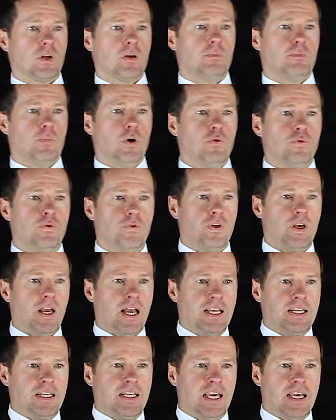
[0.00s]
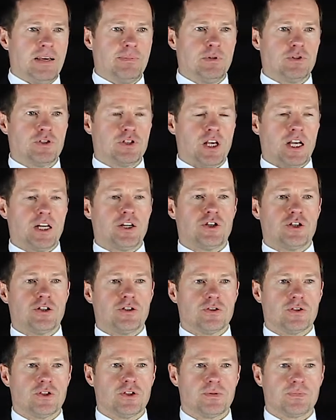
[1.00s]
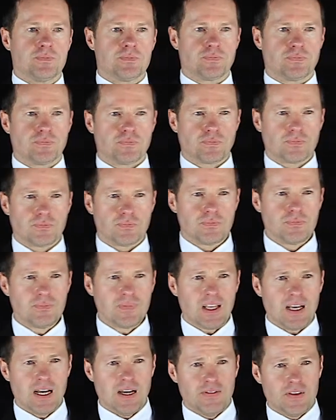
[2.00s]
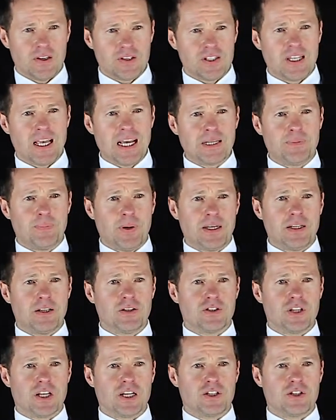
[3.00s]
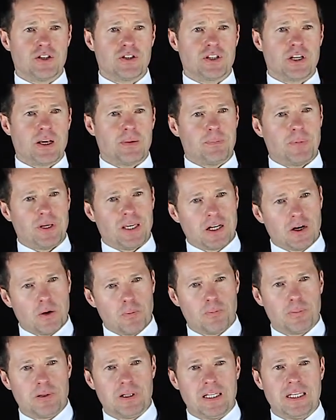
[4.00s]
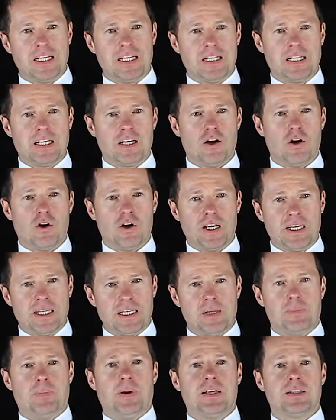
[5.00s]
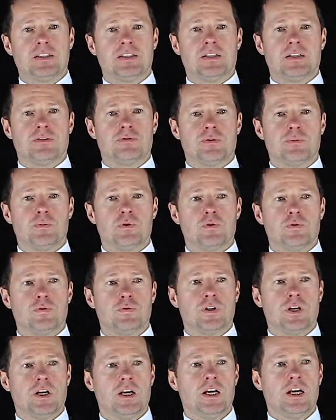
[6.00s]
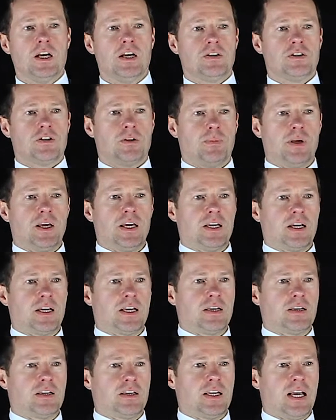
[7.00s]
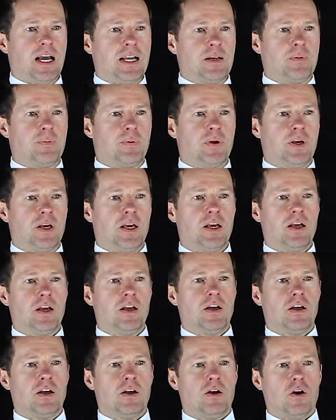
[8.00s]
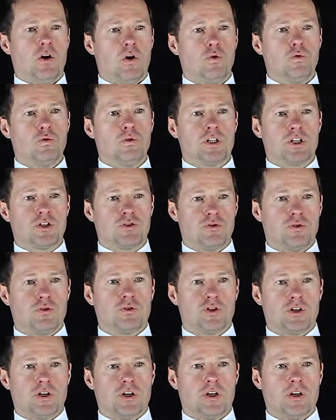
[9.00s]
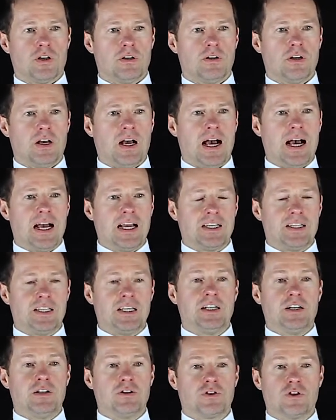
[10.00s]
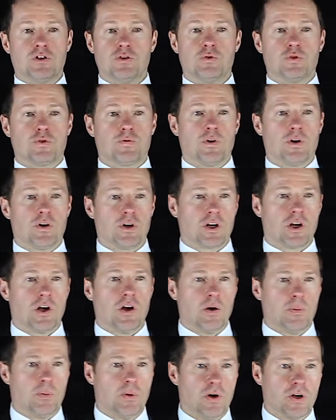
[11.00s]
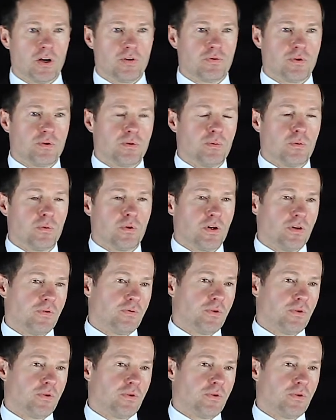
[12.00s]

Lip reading: Both the end gable sections and the side panel sections can be completely or independently removed to make a canopy only structure, ideal to use for a carport if